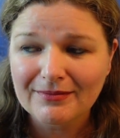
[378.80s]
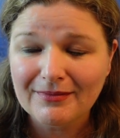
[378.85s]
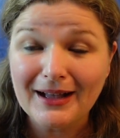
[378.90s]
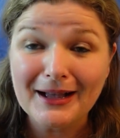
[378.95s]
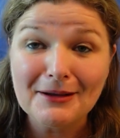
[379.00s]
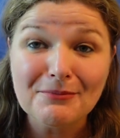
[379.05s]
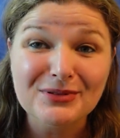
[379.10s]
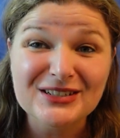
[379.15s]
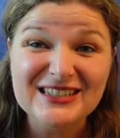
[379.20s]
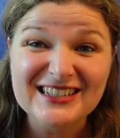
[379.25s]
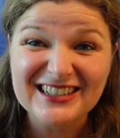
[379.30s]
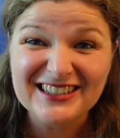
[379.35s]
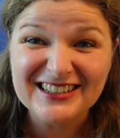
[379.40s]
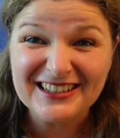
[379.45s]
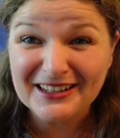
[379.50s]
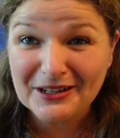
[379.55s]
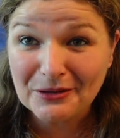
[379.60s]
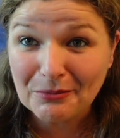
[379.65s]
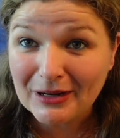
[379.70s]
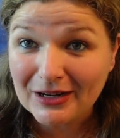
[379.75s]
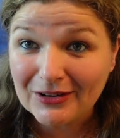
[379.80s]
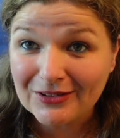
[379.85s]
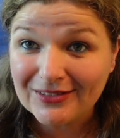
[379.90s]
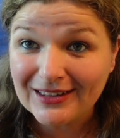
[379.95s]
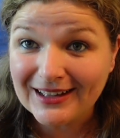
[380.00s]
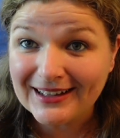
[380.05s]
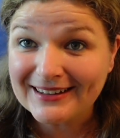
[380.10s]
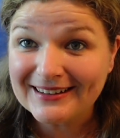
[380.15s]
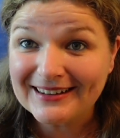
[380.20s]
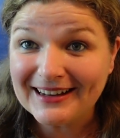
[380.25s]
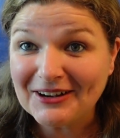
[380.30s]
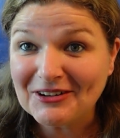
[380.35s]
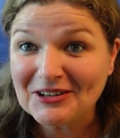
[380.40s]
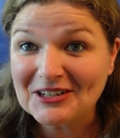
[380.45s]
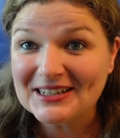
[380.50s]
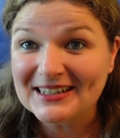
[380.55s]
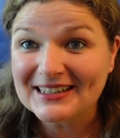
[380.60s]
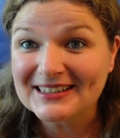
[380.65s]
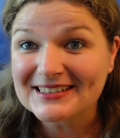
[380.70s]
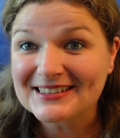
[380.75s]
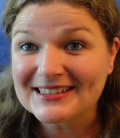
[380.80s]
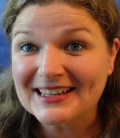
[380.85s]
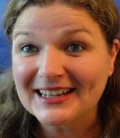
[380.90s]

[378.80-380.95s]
I'm particular about that nowadays.